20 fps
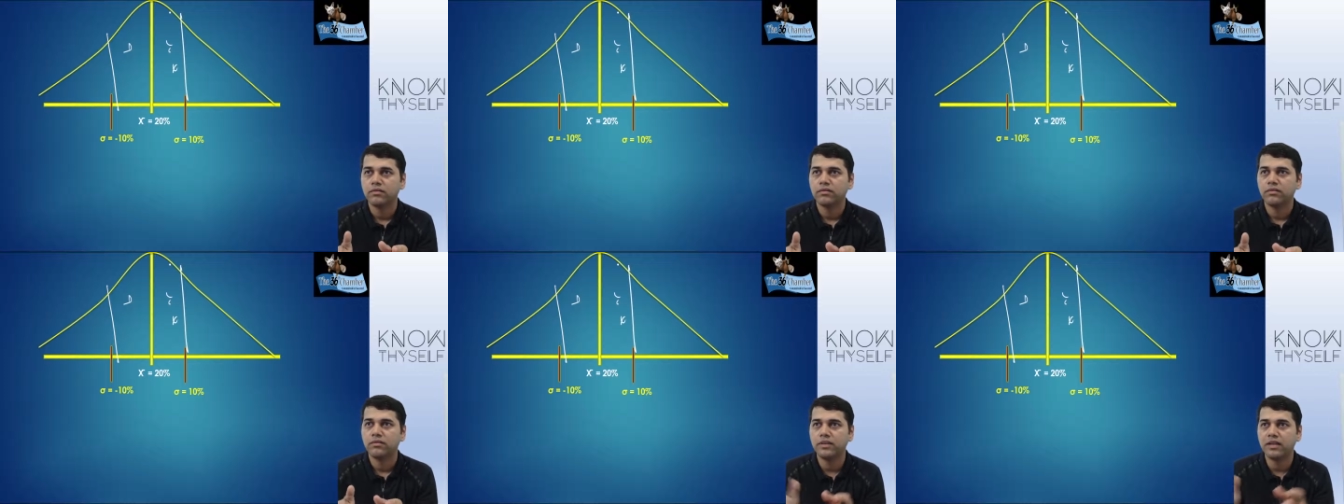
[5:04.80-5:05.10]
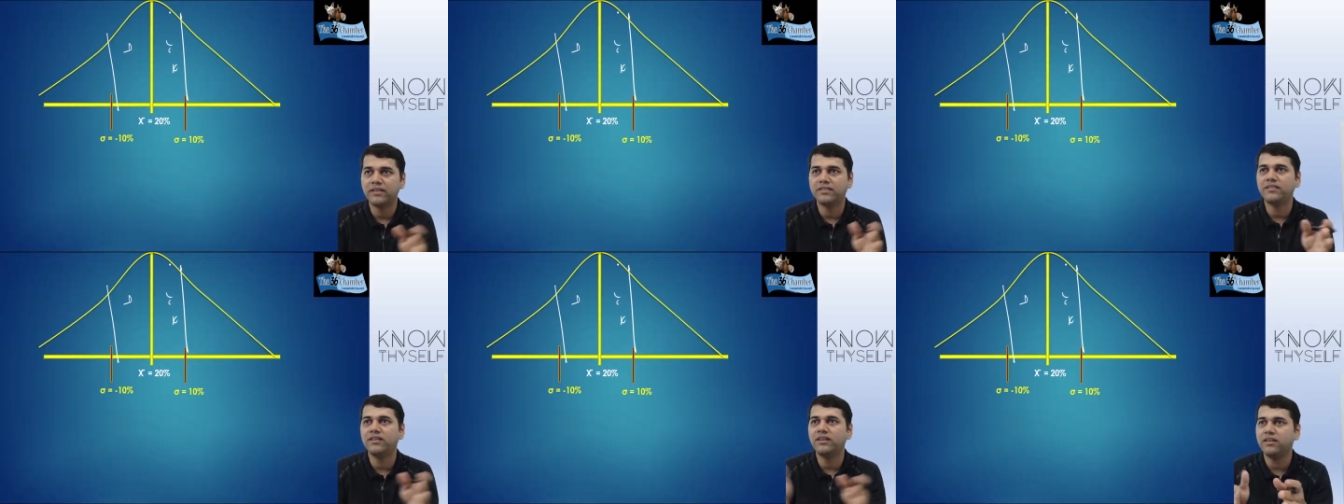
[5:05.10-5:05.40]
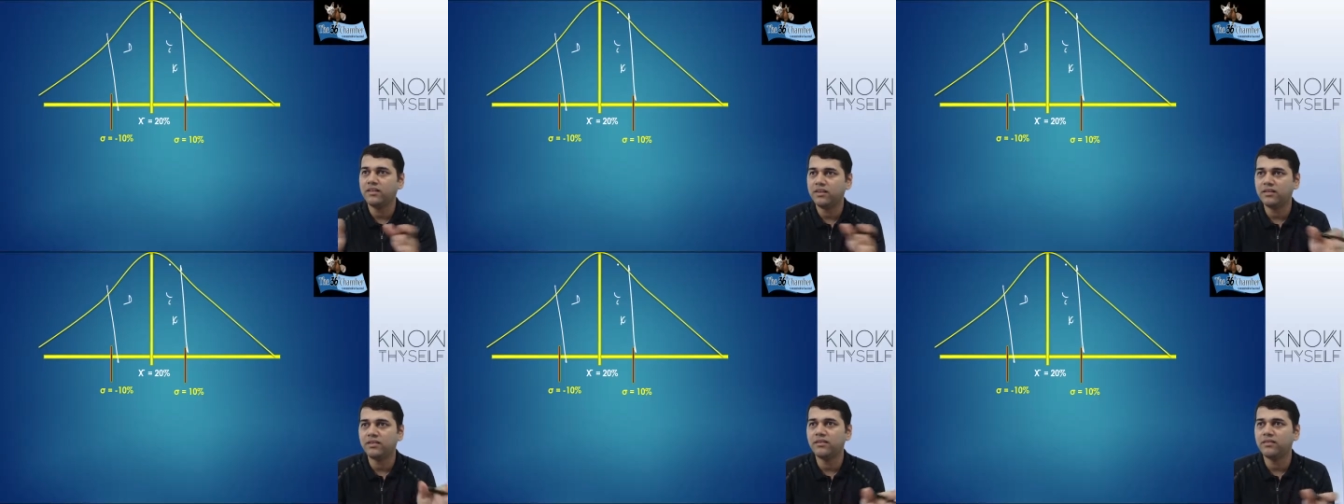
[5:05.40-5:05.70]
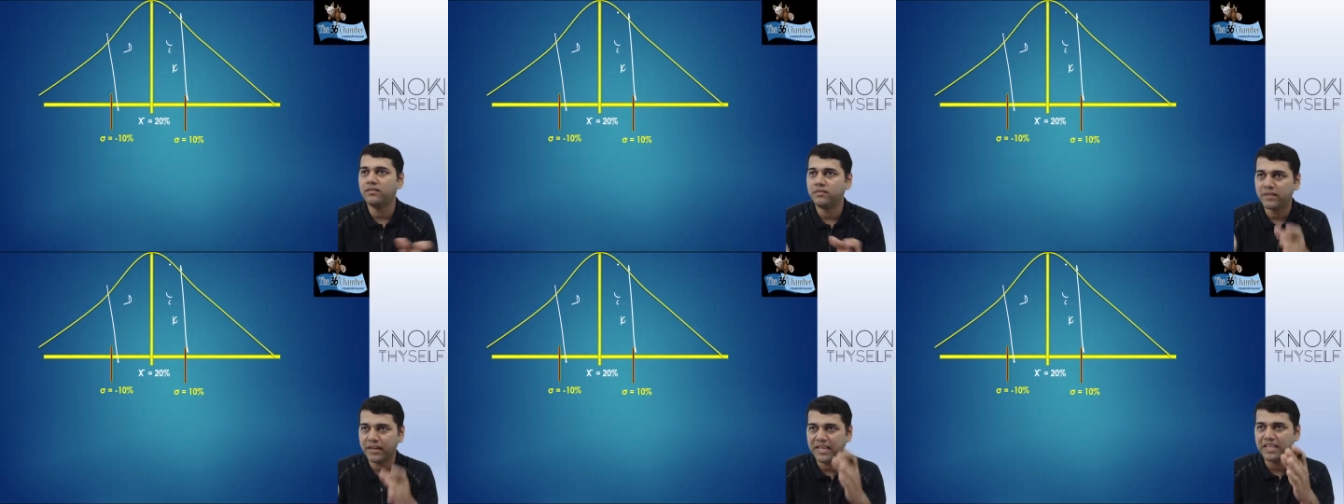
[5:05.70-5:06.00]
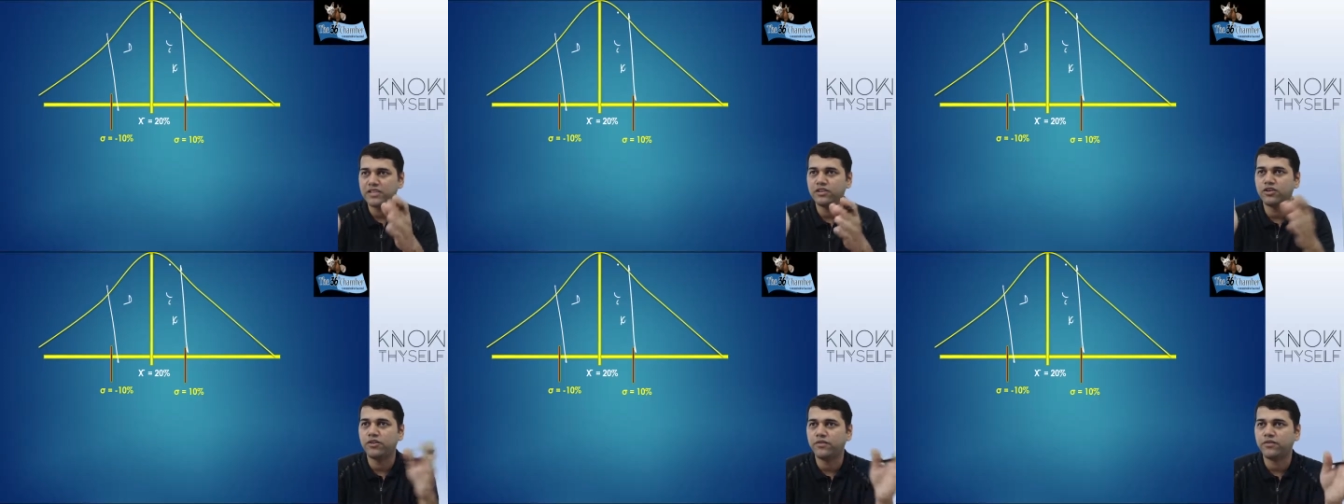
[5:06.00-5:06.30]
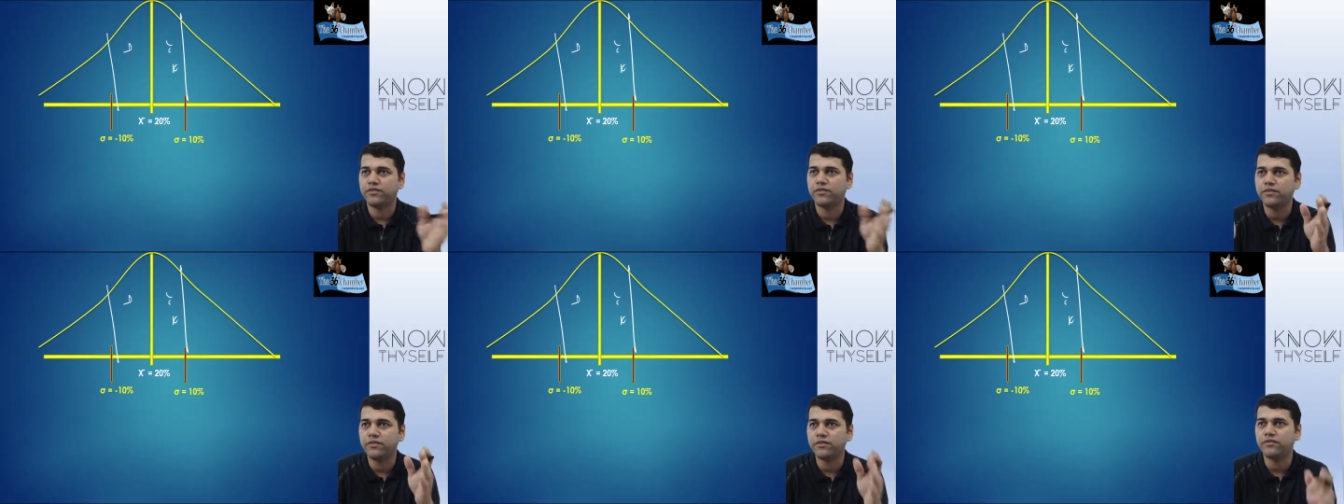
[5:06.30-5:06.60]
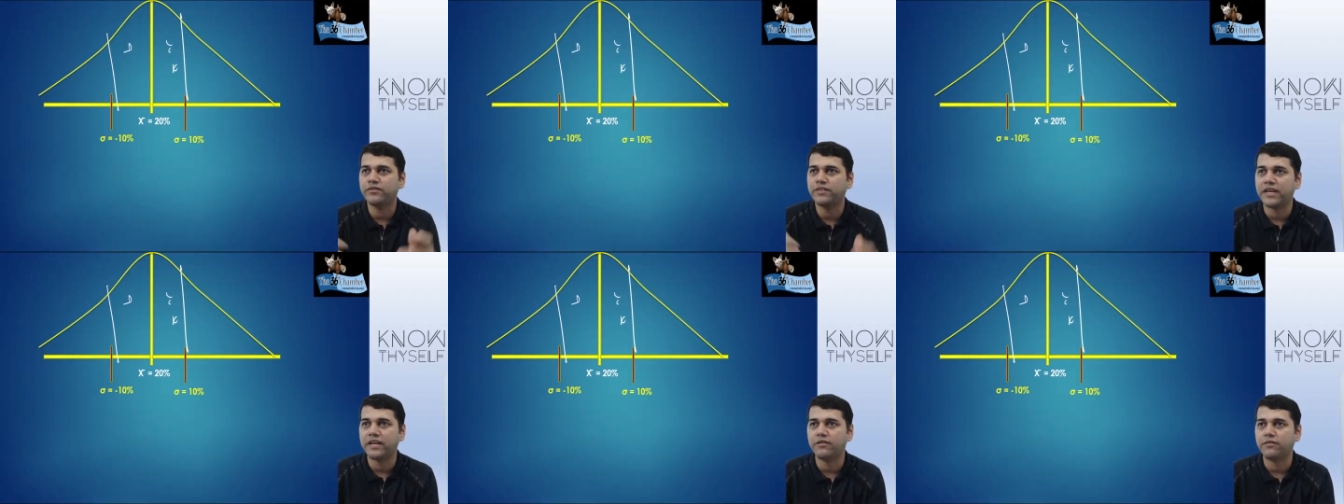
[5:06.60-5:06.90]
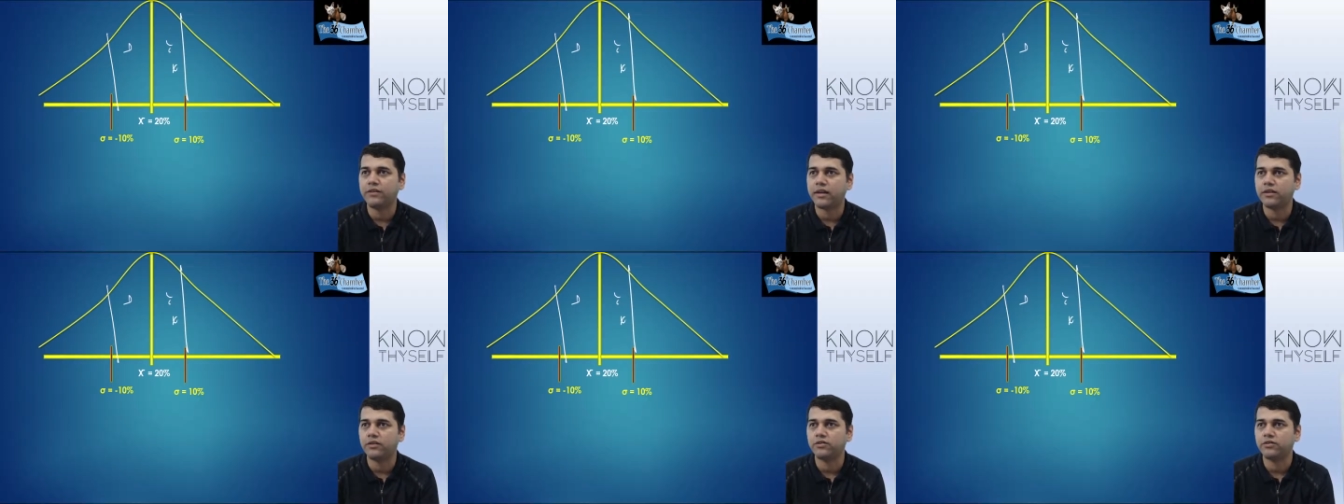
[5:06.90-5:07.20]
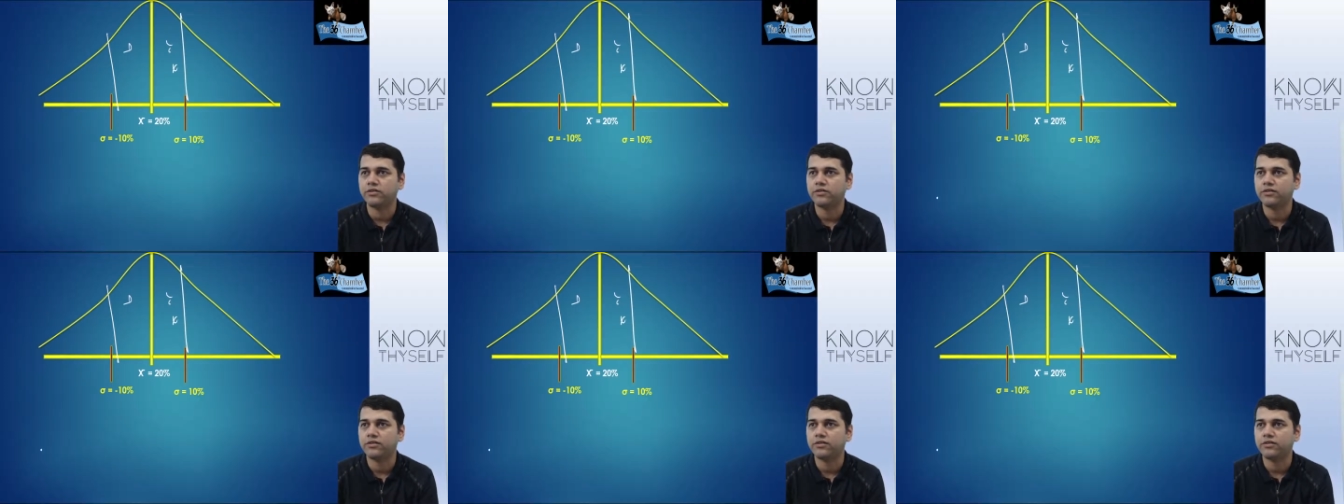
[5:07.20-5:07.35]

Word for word: There is a range of Z value,